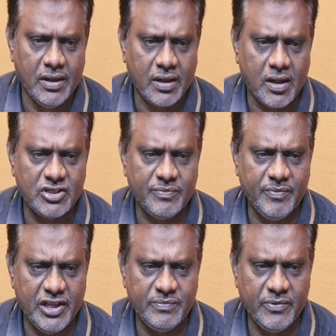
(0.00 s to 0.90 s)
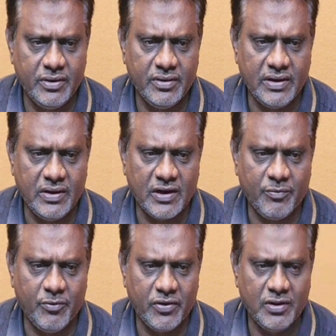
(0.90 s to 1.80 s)
cost management, then
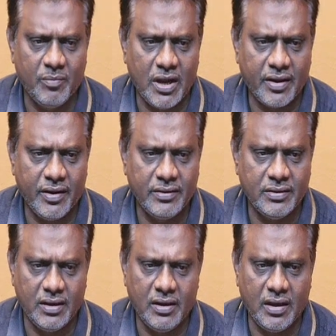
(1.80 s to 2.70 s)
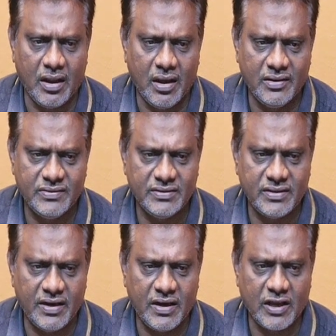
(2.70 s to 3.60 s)
coming to the market analysis,
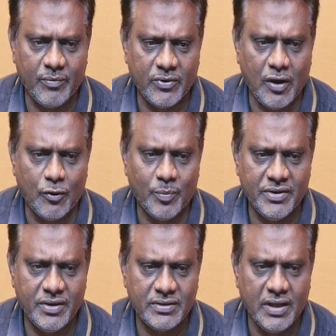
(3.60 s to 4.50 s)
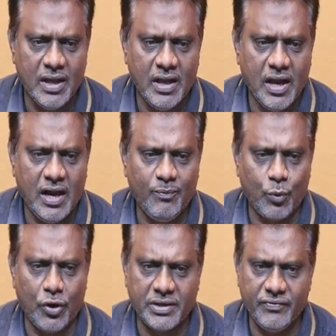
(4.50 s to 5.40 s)
then coming to optimization of
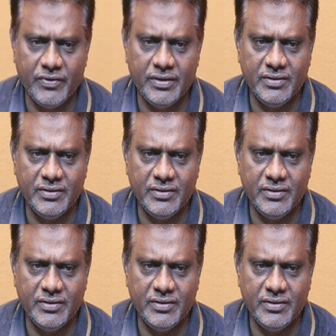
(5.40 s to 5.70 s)
productivity.